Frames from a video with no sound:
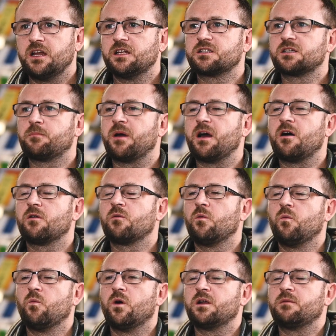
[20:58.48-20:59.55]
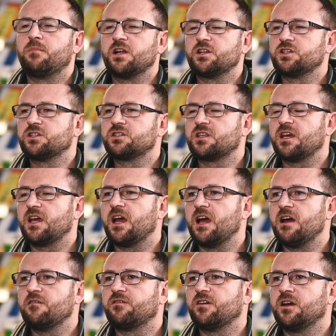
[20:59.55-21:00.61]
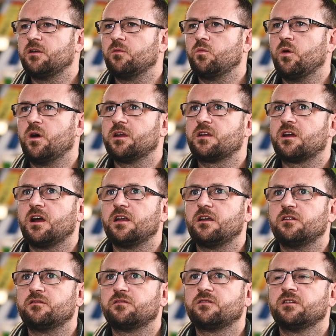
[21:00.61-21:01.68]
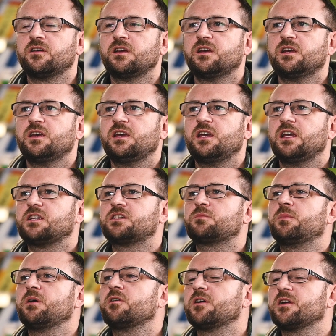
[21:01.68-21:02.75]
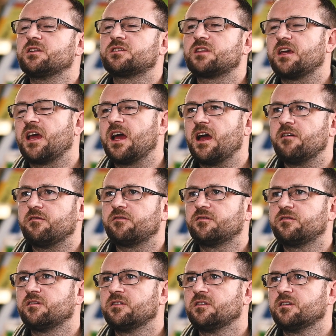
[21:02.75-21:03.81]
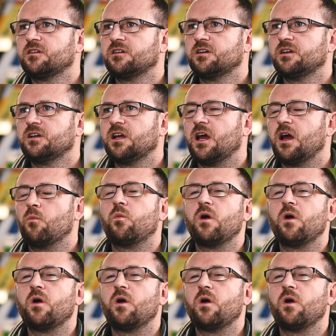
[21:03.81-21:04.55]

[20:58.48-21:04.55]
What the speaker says: And it's about what budgets they have and what kind of experience they have and